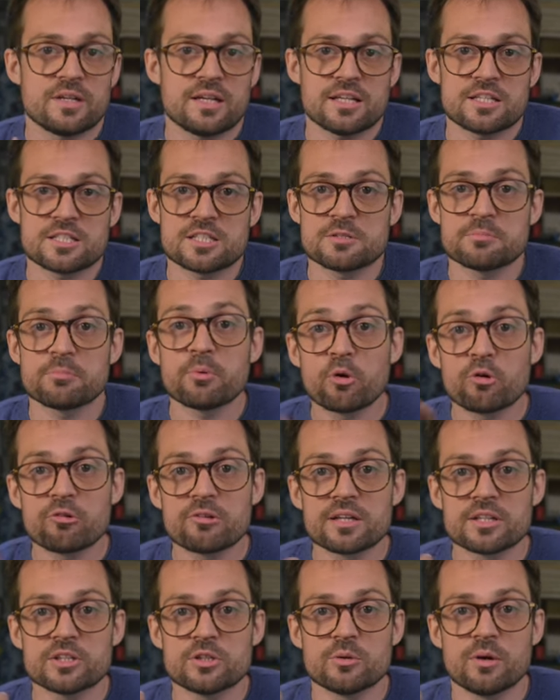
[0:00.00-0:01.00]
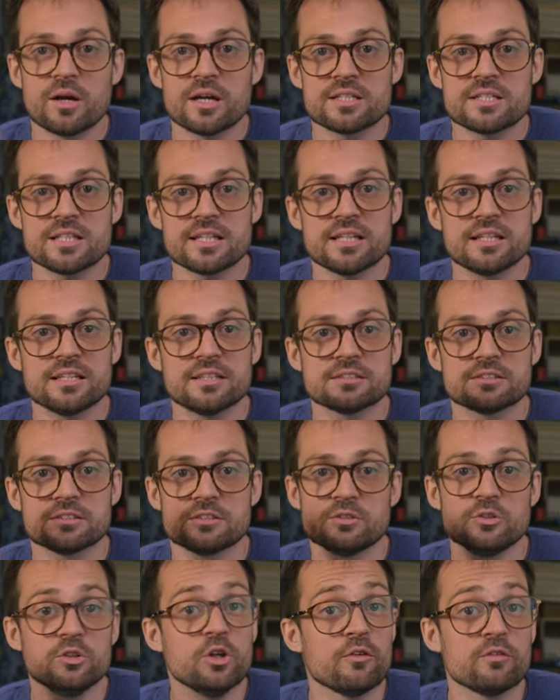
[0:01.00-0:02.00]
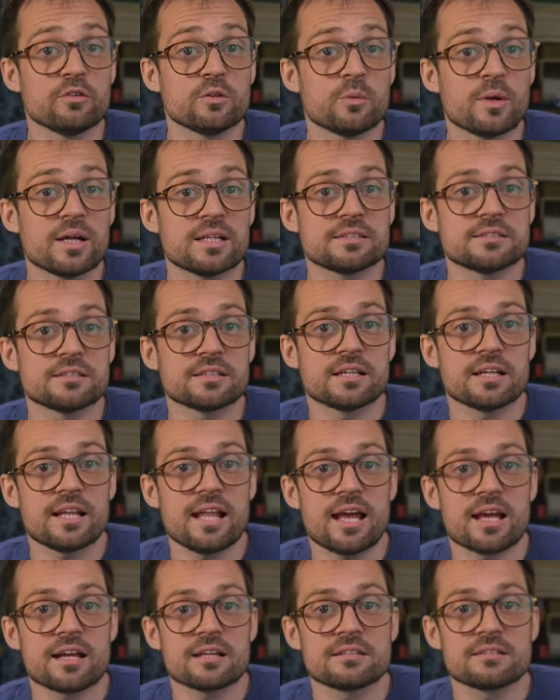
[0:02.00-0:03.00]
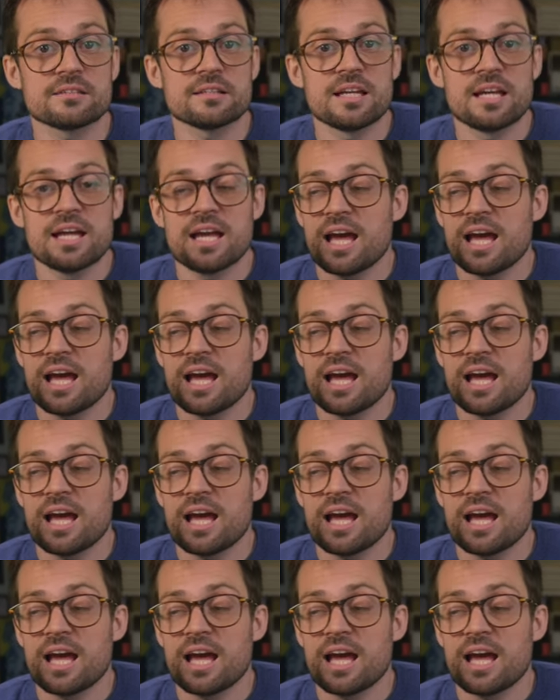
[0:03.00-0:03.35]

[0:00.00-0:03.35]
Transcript: exploring new ideas and novel ways to connect